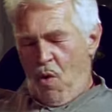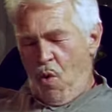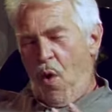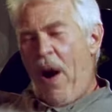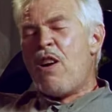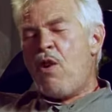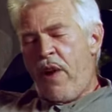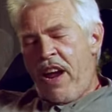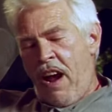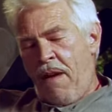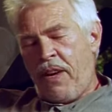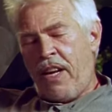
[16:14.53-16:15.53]
why do we
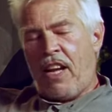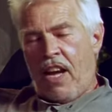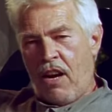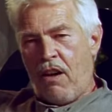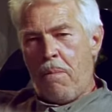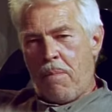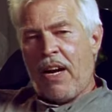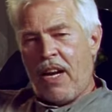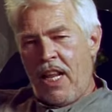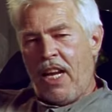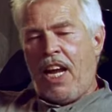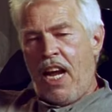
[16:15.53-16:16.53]
have to kill Billy
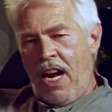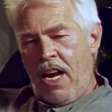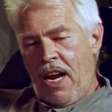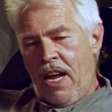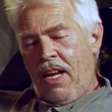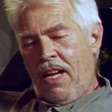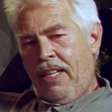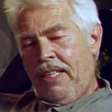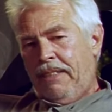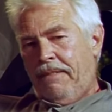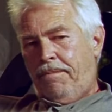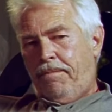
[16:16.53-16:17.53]
the Kid?
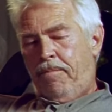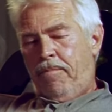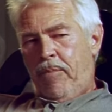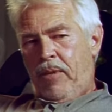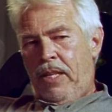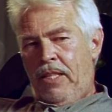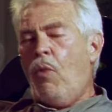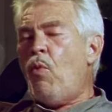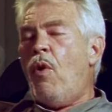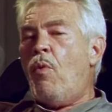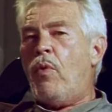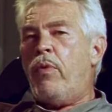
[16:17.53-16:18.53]
I said,
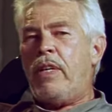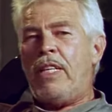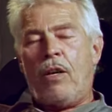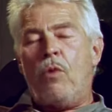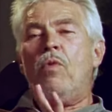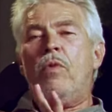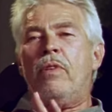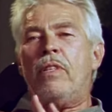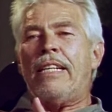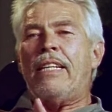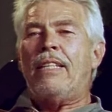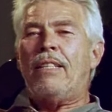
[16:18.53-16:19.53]
well, he said,
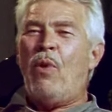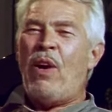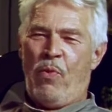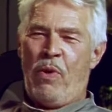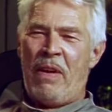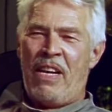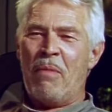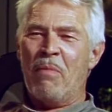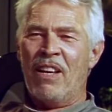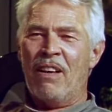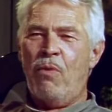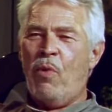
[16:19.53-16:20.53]
why don't we make him
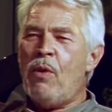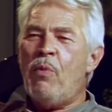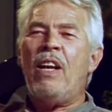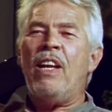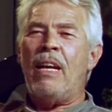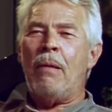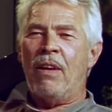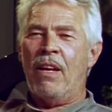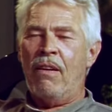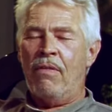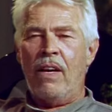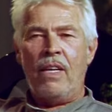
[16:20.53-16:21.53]
live? Why don't we let him
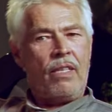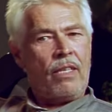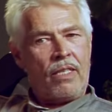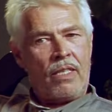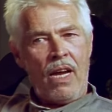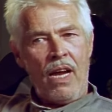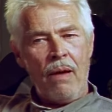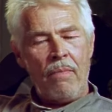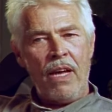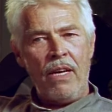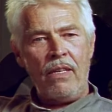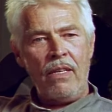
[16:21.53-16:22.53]
live? I said, Sam,
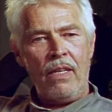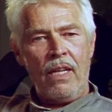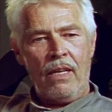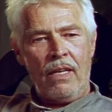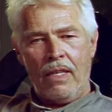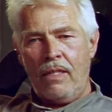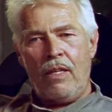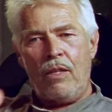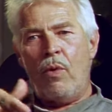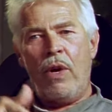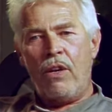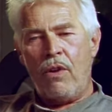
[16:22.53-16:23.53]
that's not the
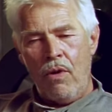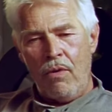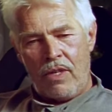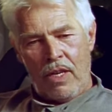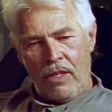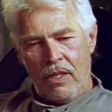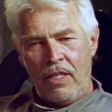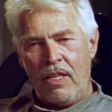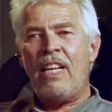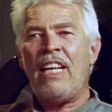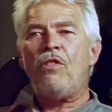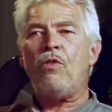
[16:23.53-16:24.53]
way it goes. He
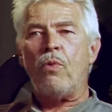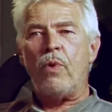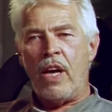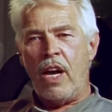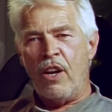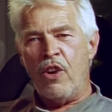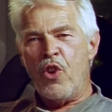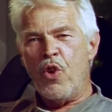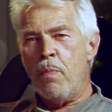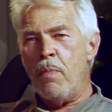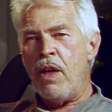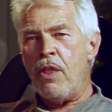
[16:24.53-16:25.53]
said, let's create a new
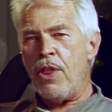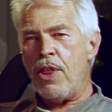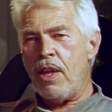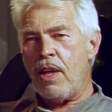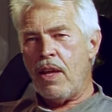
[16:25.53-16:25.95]
myth.